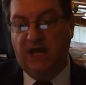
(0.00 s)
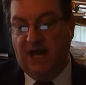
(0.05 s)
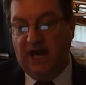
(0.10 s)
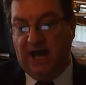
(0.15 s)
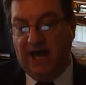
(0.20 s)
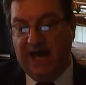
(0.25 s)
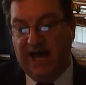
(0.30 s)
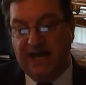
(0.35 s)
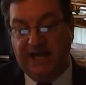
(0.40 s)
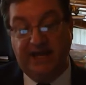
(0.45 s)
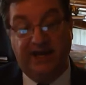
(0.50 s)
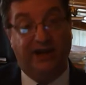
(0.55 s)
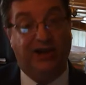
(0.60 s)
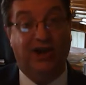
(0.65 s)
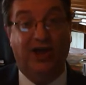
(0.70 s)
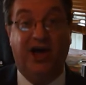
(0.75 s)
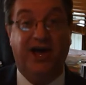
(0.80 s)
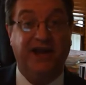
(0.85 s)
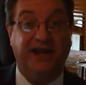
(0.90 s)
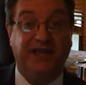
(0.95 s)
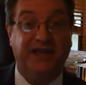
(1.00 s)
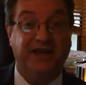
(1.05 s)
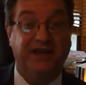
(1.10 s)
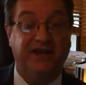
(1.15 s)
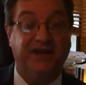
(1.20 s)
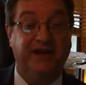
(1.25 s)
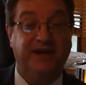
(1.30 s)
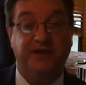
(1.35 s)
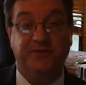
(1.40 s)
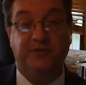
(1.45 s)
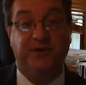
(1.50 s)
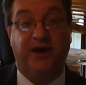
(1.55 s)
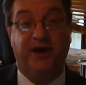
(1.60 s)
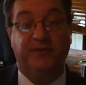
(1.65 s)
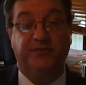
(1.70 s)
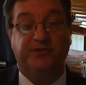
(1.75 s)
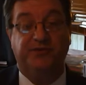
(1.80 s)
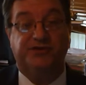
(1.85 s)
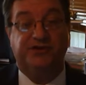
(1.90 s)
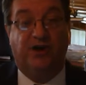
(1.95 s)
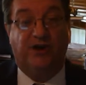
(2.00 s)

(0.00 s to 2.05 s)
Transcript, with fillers: I get a lot of Kennedy papers.